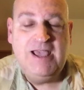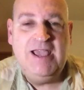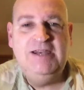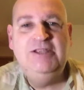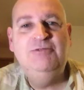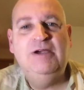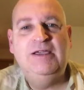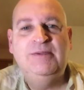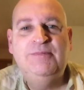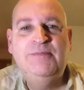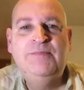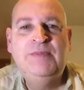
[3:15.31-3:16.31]

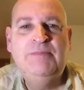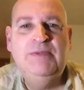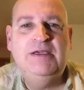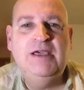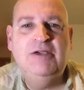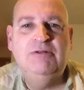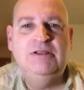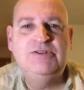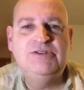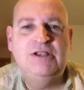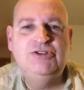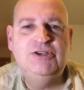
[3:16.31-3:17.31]
Anyway, make hay while the
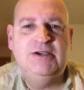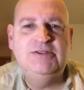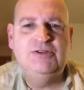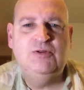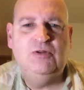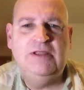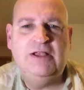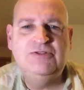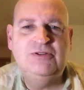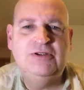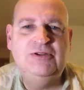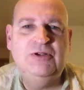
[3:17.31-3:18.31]
sun shines and all that
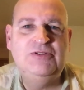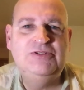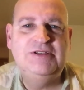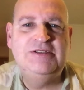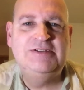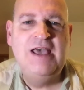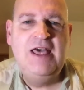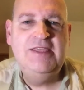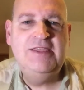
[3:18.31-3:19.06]
sort of nonsense.